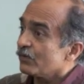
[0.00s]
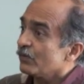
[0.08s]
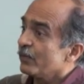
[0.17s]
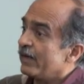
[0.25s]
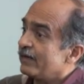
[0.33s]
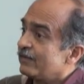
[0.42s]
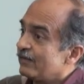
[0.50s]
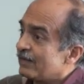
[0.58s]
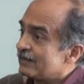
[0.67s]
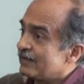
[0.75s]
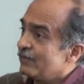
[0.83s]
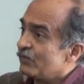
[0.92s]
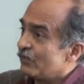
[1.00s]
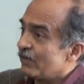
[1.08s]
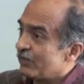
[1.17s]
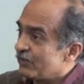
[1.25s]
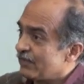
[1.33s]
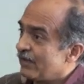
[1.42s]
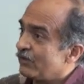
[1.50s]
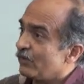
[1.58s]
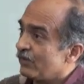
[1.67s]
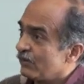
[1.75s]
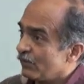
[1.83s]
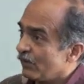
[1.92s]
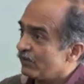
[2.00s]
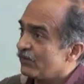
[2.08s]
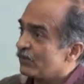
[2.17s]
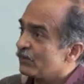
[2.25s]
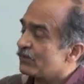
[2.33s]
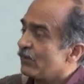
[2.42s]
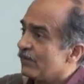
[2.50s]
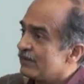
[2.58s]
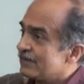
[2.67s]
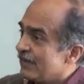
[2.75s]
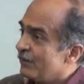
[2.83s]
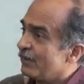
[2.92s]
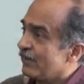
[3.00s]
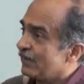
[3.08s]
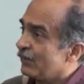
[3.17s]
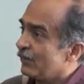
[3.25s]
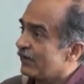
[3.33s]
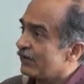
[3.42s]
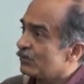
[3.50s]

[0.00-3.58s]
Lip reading: You might trust him to represent your views on some particular